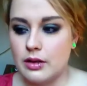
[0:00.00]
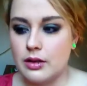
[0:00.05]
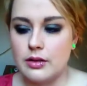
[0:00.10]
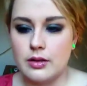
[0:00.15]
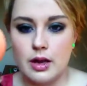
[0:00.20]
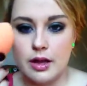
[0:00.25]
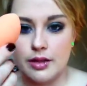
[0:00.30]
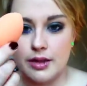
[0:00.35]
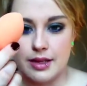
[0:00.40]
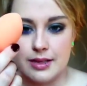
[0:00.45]

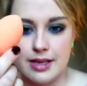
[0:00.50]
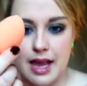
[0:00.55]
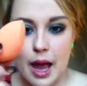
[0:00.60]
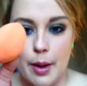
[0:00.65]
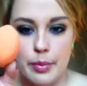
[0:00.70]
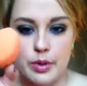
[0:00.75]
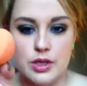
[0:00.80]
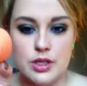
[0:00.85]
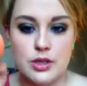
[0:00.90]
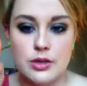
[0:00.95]
Nothing's
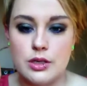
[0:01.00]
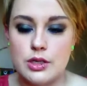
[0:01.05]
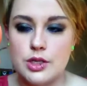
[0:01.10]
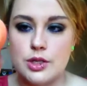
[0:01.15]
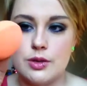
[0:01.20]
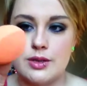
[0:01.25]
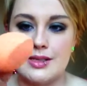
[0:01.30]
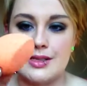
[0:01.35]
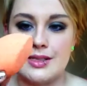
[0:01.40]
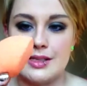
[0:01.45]
happened to it, as you
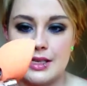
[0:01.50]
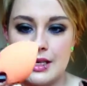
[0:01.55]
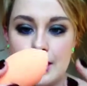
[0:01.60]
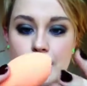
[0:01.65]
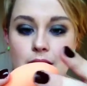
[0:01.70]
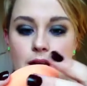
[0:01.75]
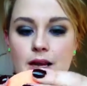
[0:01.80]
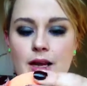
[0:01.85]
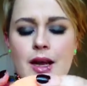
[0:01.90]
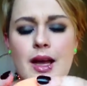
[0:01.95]
can see.
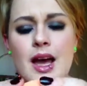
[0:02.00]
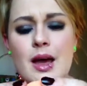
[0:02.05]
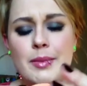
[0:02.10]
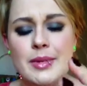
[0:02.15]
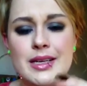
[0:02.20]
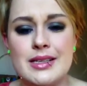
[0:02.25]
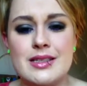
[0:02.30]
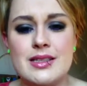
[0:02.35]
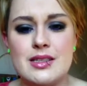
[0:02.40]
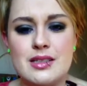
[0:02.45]
I
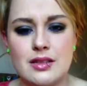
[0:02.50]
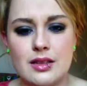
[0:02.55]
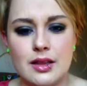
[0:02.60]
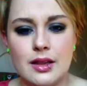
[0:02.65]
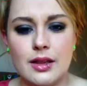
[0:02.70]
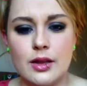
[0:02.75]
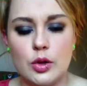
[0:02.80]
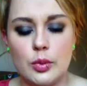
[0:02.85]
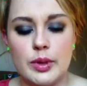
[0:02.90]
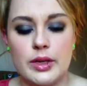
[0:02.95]
mean, it's still a
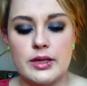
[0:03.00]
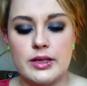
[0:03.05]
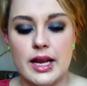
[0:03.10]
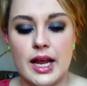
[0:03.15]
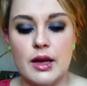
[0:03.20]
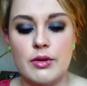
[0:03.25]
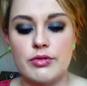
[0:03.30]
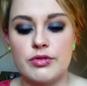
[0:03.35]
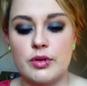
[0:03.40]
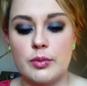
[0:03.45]
little bit
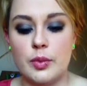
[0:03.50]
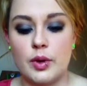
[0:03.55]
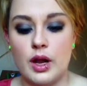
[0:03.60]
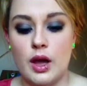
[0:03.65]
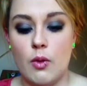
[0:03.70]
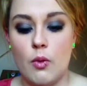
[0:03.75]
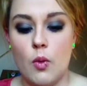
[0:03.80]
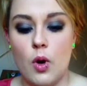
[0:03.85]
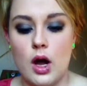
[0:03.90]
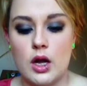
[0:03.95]
damp from when I
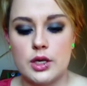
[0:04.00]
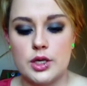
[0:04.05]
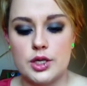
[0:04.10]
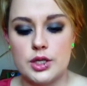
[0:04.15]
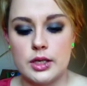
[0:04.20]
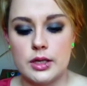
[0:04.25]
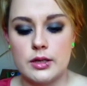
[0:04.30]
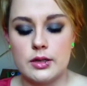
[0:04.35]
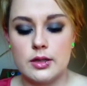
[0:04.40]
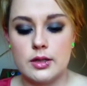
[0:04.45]
washed
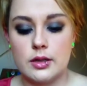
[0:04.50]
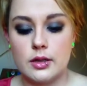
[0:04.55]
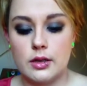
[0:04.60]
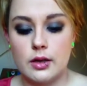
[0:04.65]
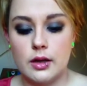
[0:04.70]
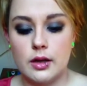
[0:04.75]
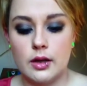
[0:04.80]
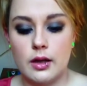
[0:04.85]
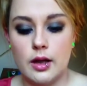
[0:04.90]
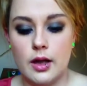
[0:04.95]
it
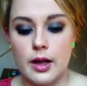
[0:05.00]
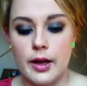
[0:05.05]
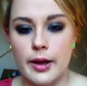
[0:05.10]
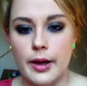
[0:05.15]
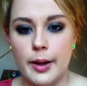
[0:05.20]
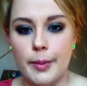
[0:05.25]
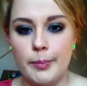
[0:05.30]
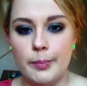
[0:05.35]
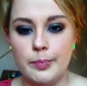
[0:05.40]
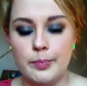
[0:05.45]

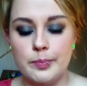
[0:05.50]
a